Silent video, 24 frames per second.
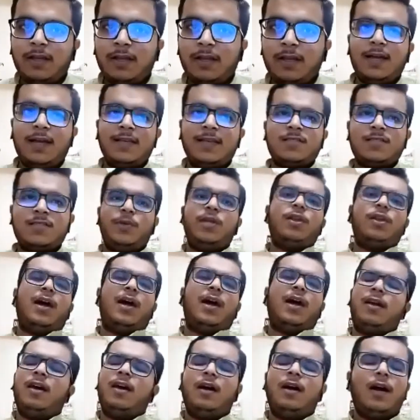He has been,
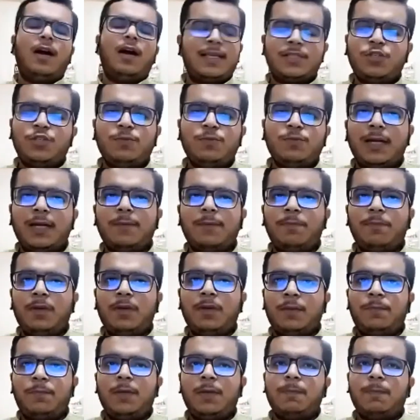as you might
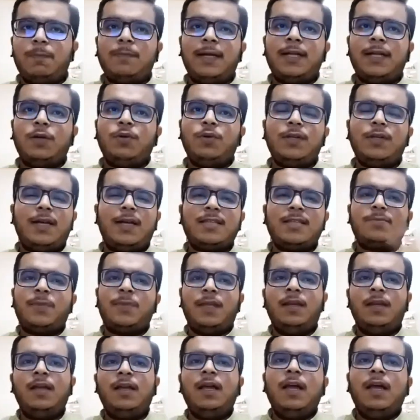people might know, he has
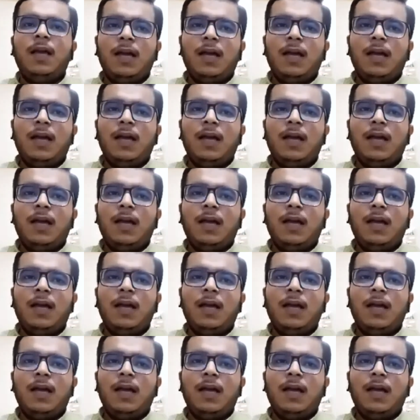been